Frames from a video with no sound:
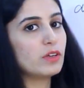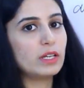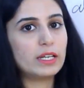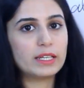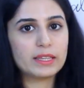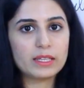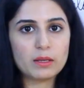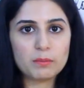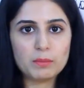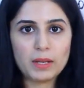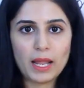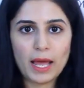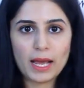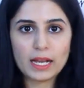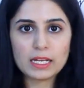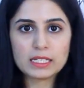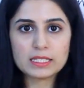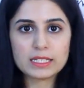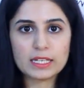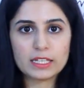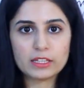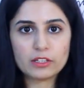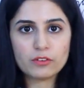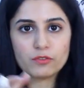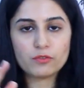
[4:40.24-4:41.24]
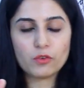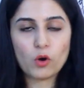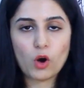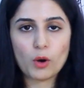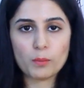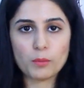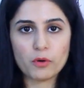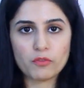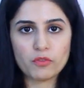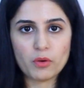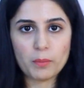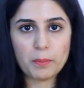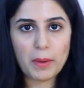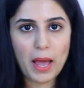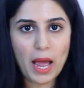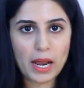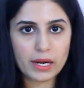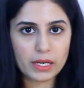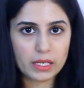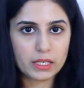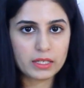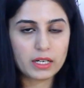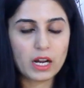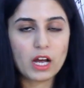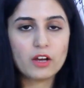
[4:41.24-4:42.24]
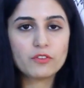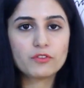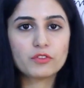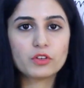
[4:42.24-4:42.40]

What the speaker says: in the blanks in the form of a paragraph.